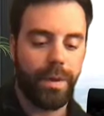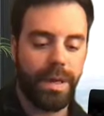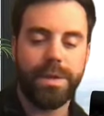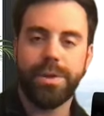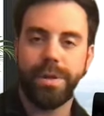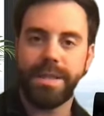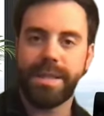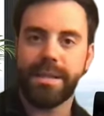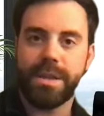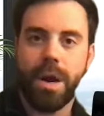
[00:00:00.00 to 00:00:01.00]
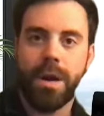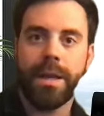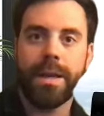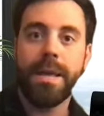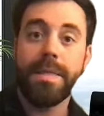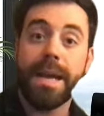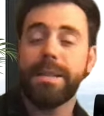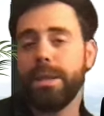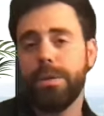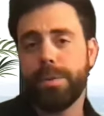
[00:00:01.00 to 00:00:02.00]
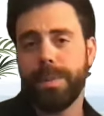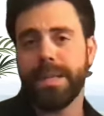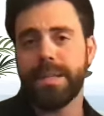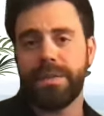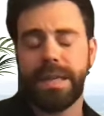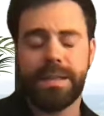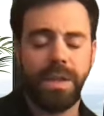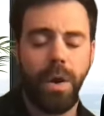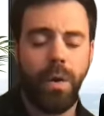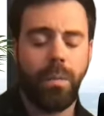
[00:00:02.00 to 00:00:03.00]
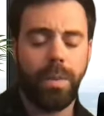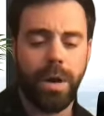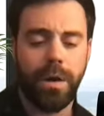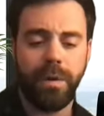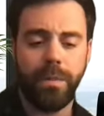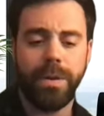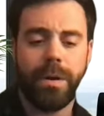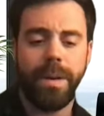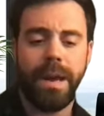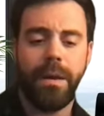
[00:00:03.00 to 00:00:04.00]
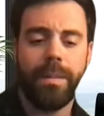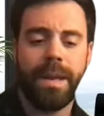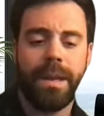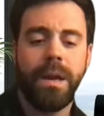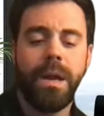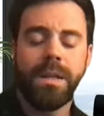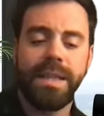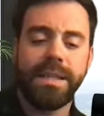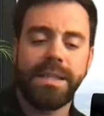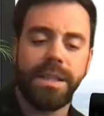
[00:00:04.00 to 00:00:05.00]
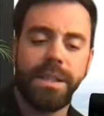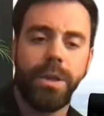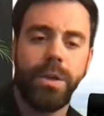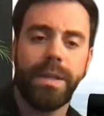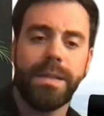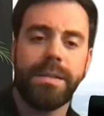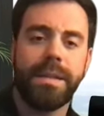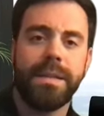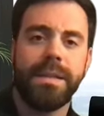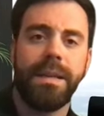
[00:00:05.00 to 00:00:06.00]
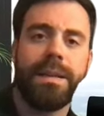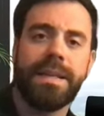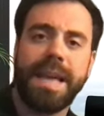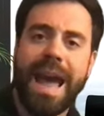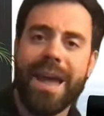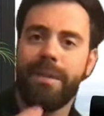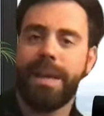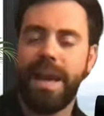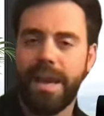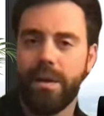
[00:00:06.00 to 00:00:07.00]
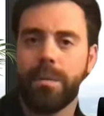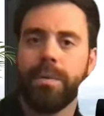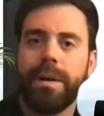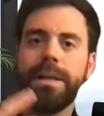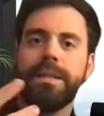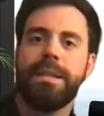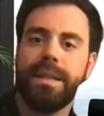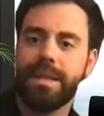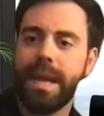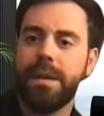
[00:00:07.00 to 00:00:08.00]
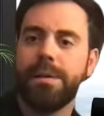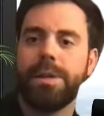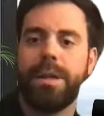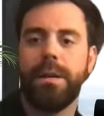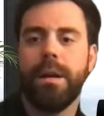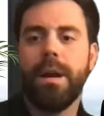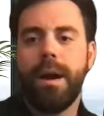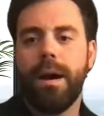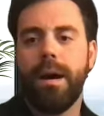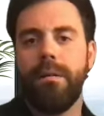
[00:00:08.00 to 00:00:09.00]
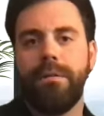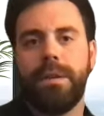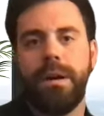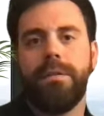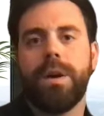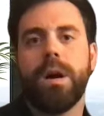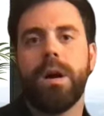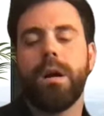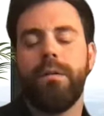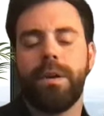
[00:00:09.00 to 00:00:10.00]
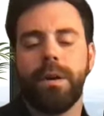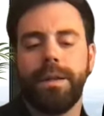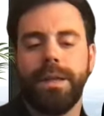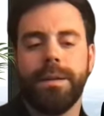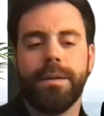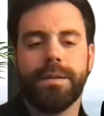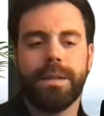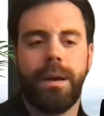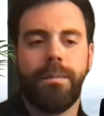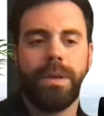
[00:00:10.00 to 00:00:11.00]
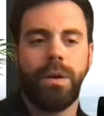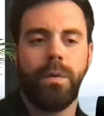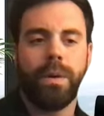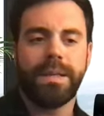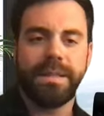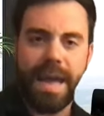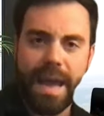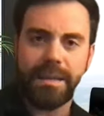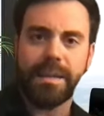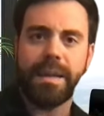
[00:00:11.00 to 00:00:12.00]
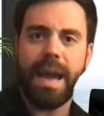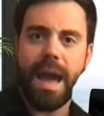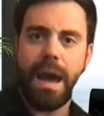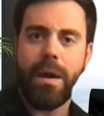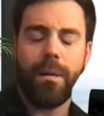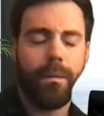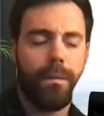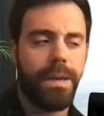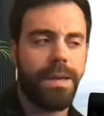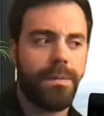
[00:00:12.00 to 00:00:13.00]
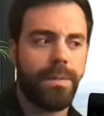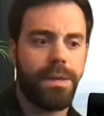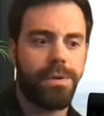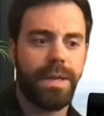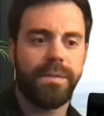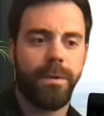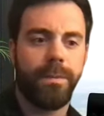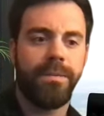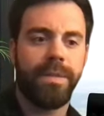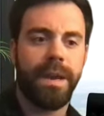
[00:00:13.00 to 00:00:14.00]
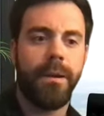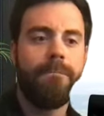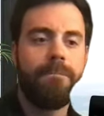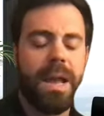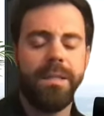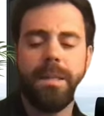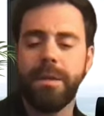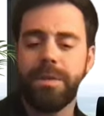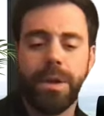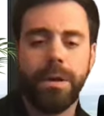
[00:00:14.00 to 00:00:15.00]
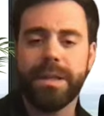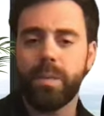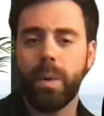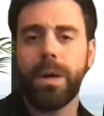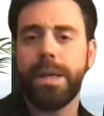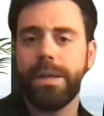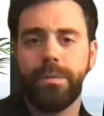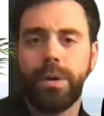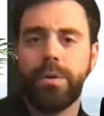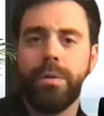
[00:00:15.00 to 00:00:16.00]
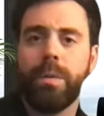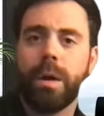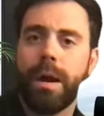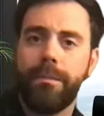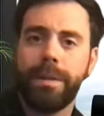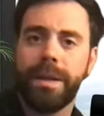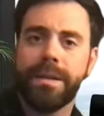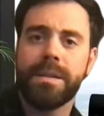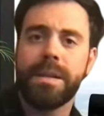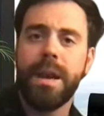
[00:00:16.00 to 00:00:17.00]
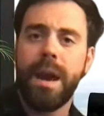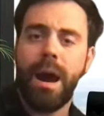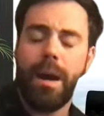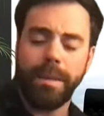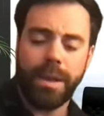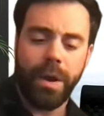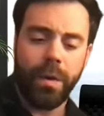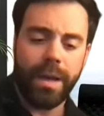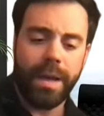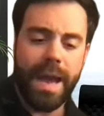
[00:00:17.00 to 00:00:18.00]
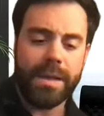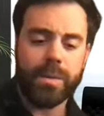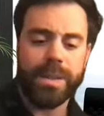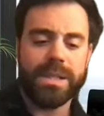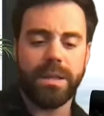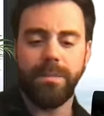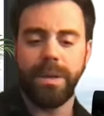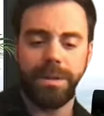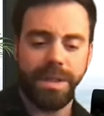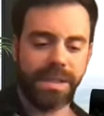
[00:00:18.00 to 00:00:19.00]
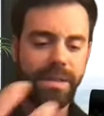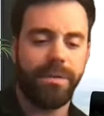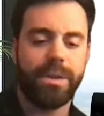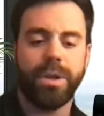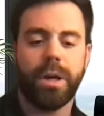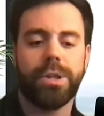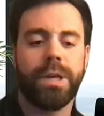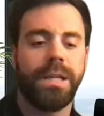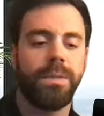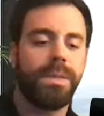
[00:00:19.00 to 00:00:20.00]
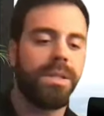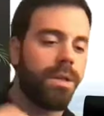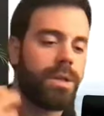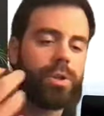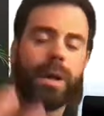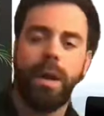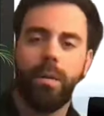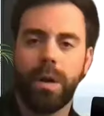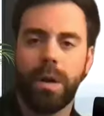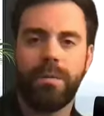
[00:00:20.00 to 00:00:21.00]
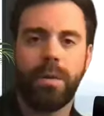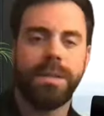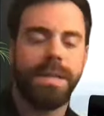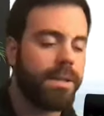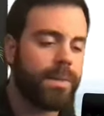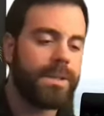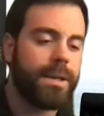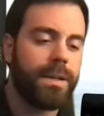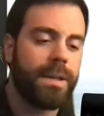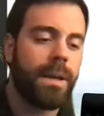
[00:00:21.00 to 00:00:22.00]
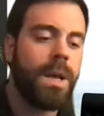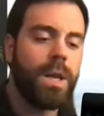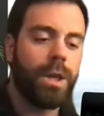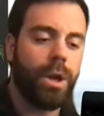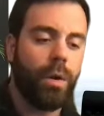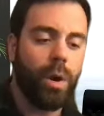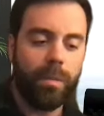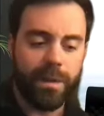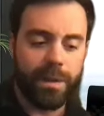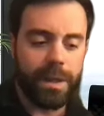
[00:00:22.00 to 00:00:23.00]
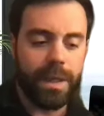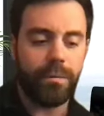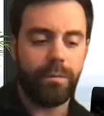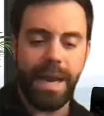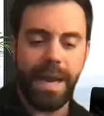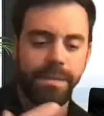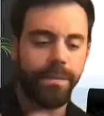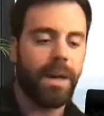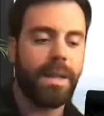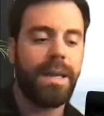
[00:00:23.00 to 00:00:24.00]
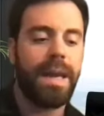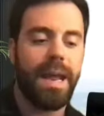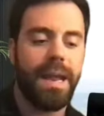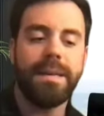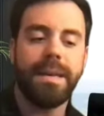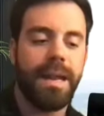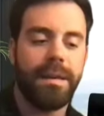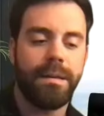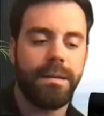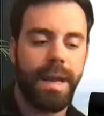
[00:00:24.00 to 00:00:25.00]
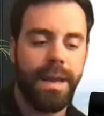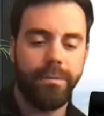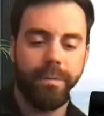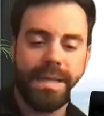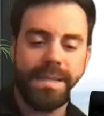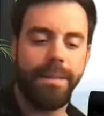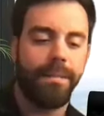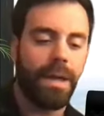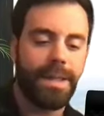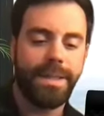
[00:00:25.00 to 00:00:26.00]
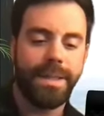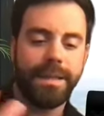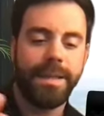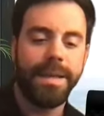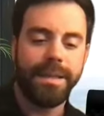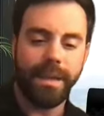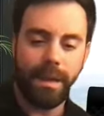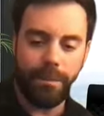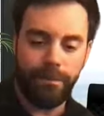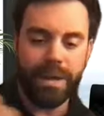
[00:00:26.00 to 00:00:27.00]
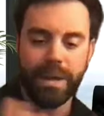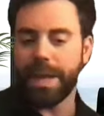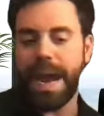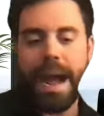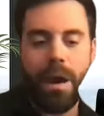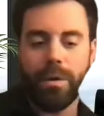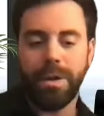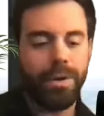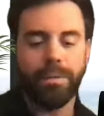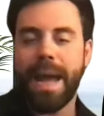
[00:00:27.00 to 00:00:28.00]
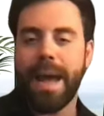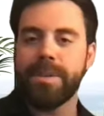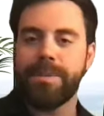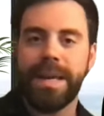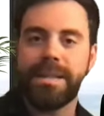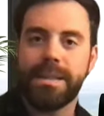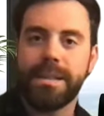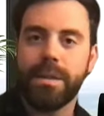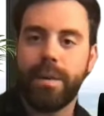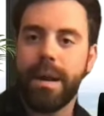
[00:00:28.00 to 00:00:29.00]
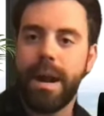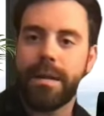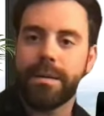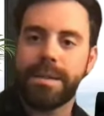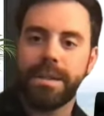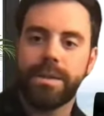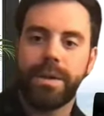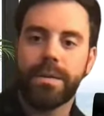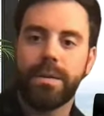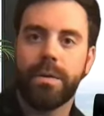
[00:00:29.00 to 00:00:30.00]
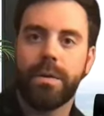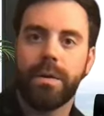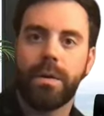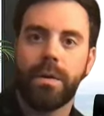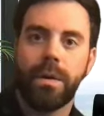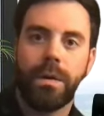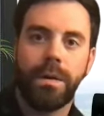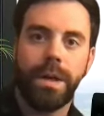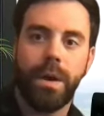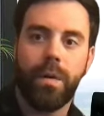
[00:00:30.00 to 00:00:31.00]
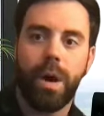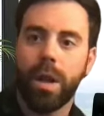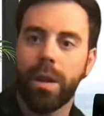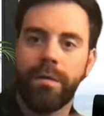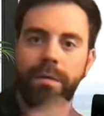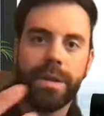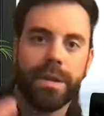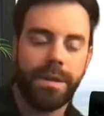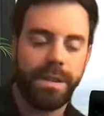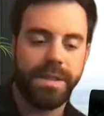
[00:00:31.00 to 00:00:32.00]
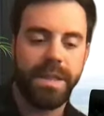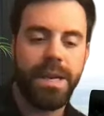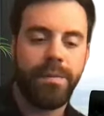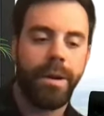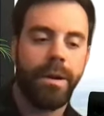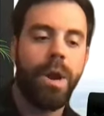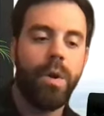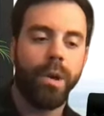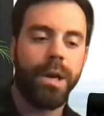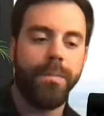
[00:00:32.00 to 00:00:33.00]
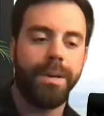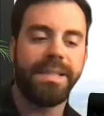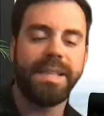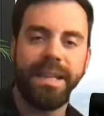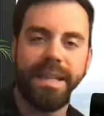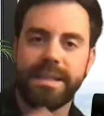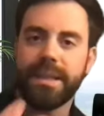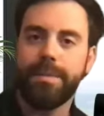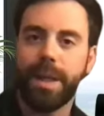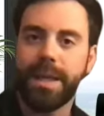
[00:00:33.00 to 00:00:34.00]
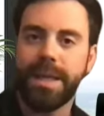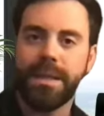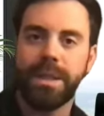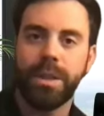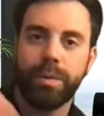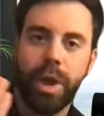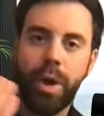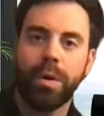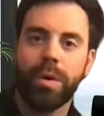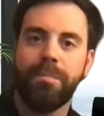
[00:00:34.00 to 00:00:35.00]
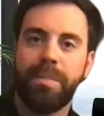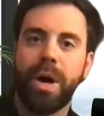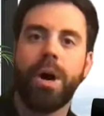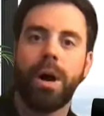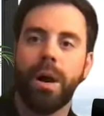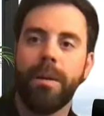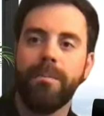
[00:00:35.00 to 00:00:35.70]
industries get started, that's a huge piece of it. And so part of what Peoria Bio Made seeks to do is at least advocate or bring to the attention of our leaders, exactly how we can be transformative there. And then the third is working to recruit more companies. As we start to build this infrastructure, as we start to train a workforce, as we start to, hopefully raise money and raise that money to build out, lab spaces in the warehouse district or all over the city where companies can easily plug into, lower the bar